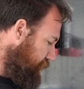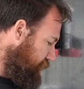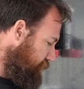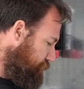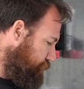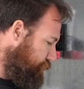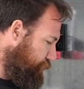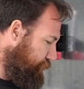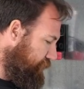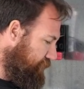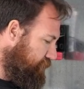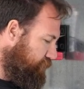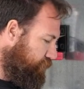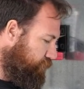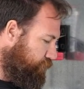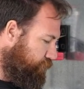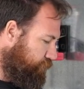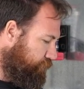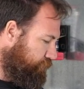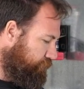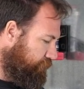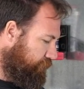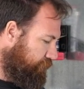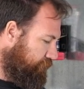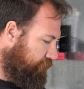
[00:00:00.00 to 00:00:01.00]
pretty
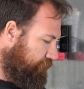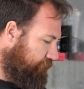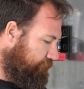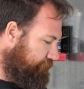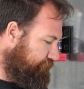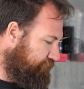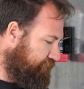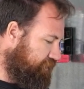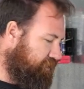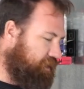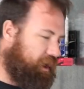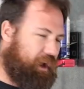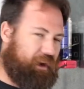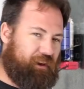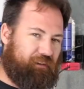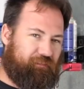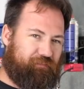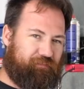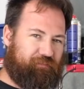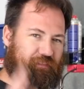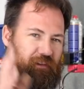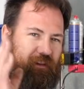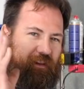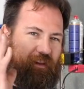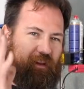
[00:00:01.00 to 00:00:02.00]
cool to kind
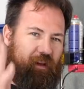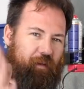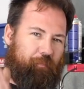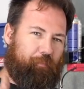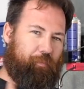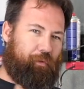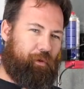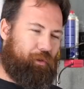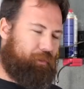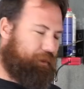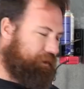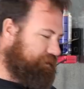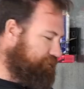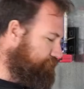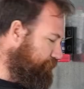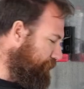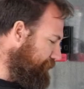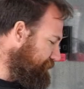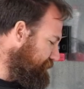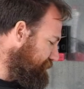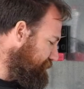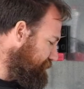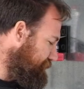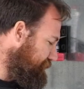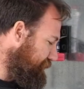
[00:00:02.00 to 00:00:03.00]
of put all those
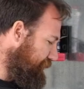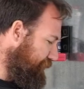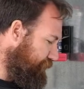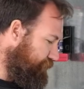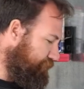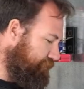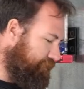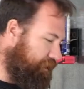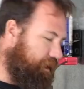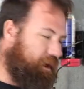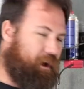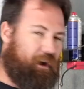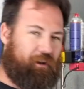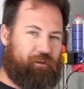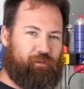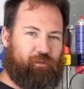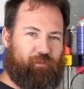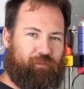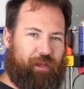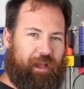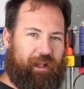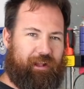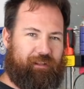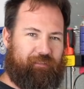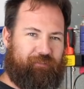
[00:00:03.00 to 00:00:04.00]
pieces together and go, oh, cool,
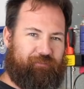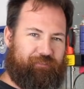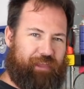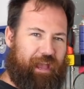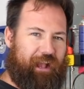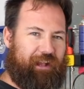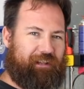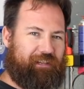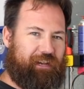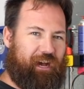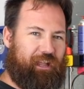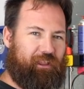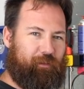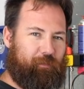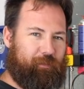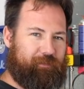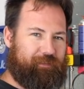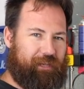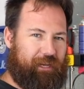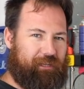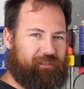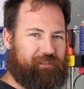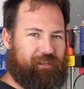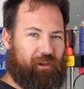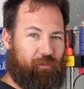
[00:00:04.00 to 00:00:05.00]
that colour was
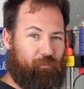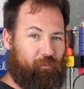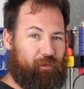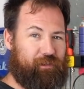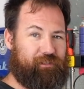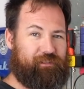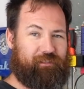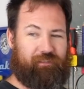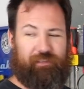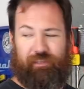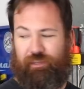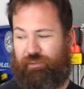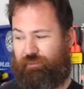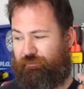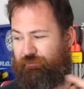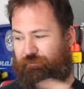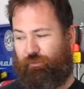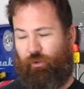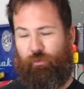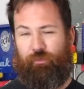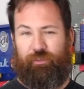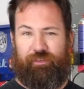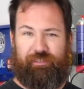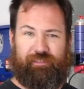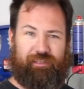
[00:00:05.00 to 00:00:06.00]
actually originally
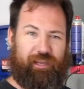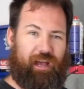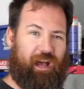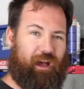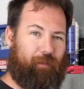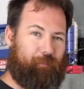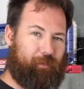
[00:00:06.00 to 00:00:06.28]
for this car,